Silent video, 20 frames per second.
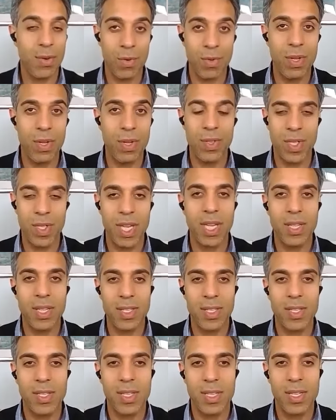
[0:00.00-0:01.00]
all those
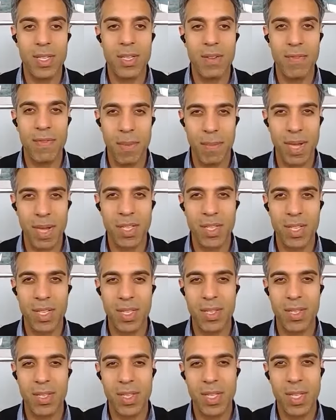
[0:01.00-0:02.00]
things. If that makes
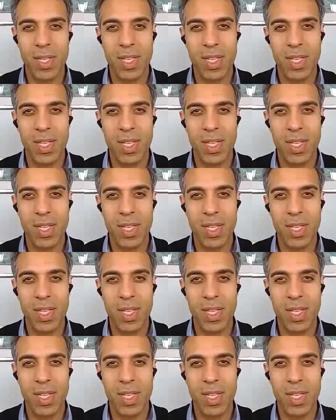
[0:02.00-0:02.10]
sense.